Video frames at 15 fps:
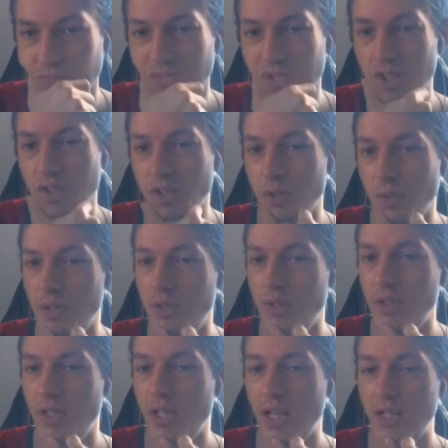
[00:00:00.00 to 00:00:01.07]
So he's got
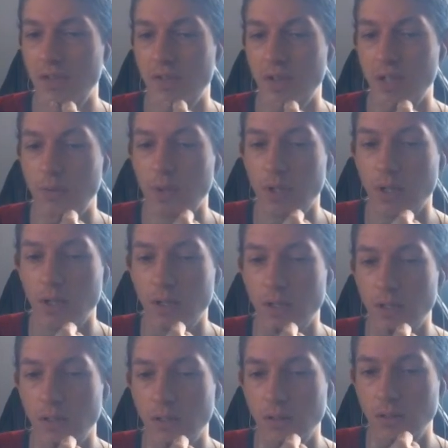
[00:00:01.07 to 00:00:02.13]
an activatable card
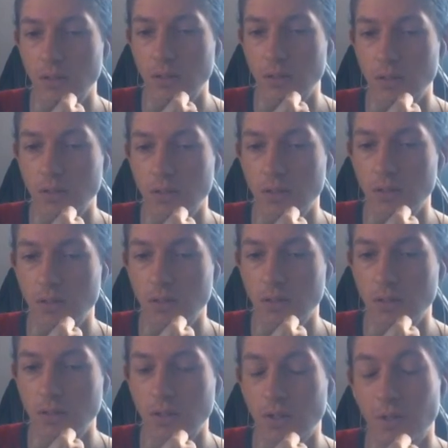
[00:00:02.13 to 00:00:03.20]
there.
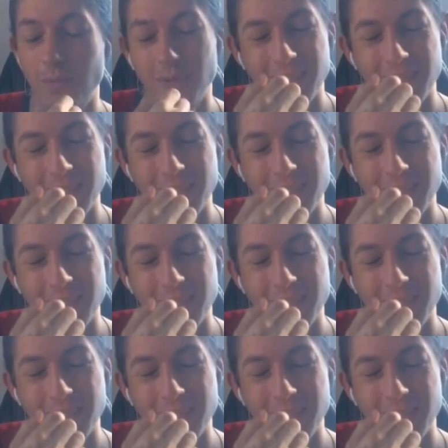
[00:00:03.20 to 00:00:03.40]
Oh my